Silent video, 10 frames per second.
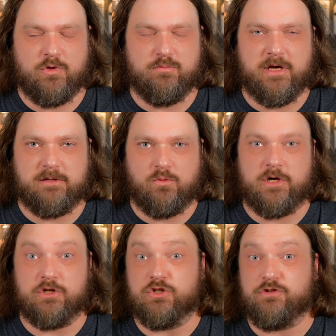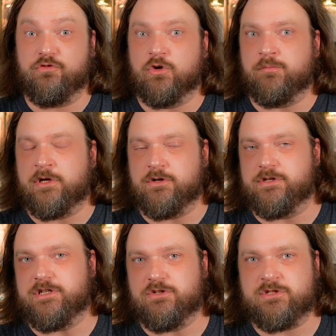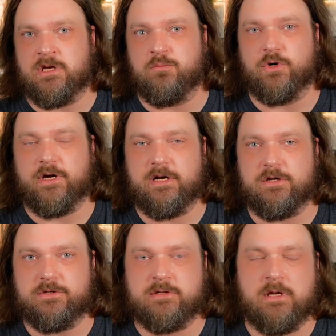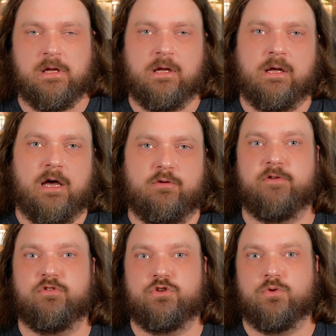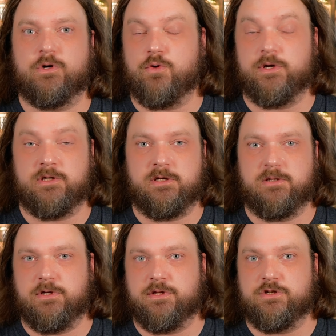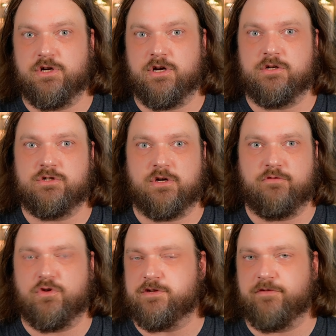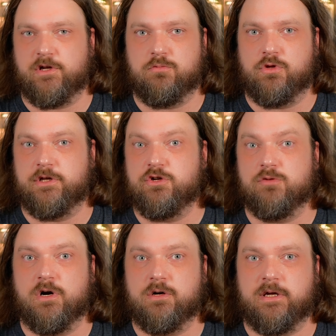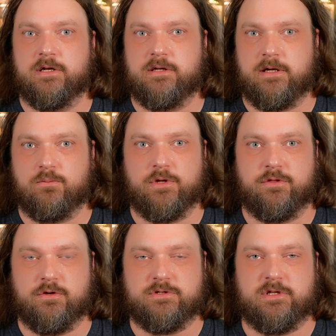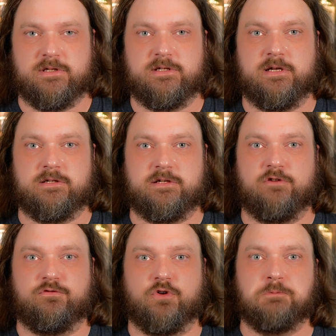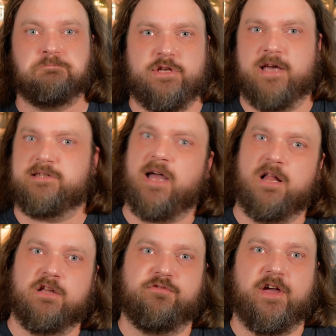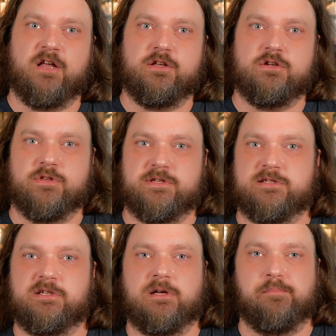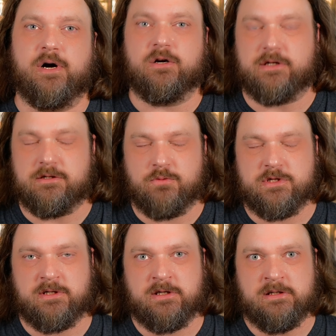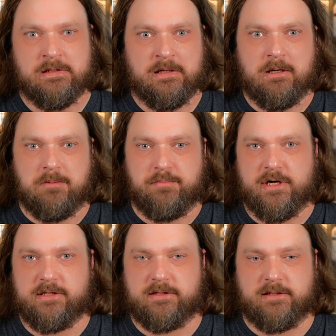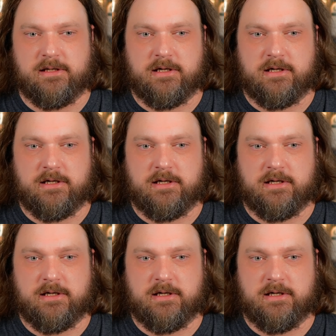you might want to look for a better deal somewhere else. However, you are going to need to be the judge of what's available in your market and what those things tend to sell for. So yeah, solid value. This isn't a bargain whiskey, but